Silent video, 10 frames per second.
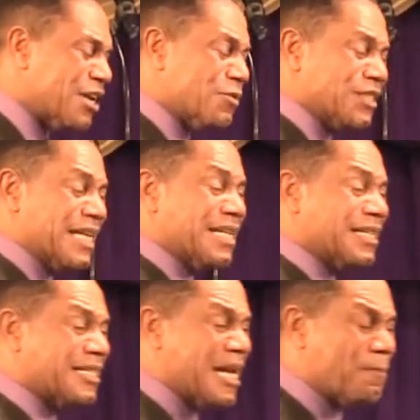he was in
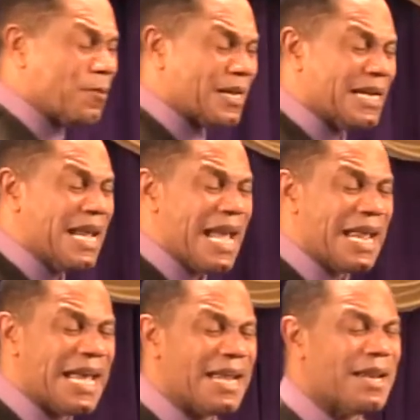the temple
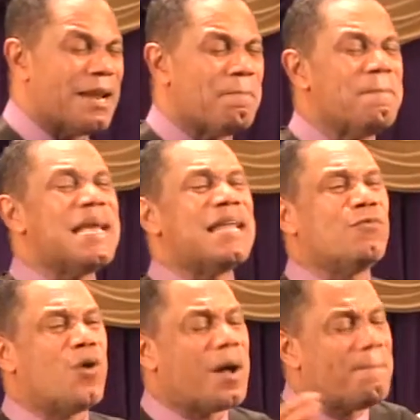and
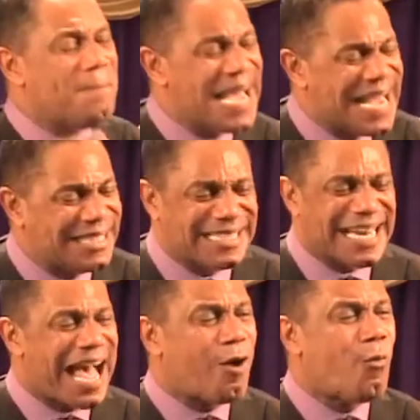men were amazed
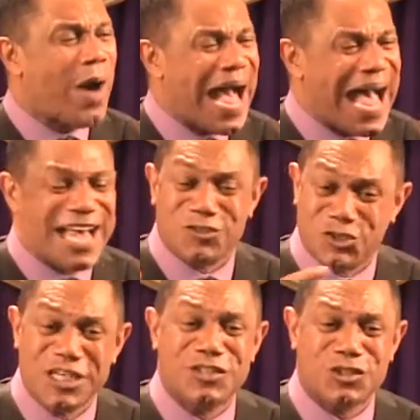at how
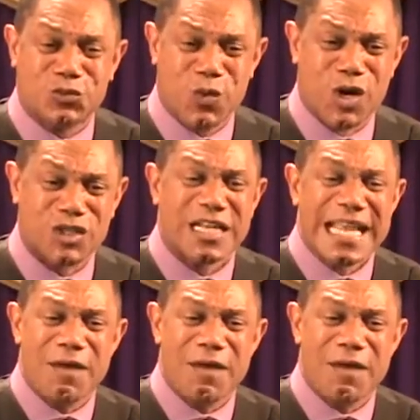wise Jesus was.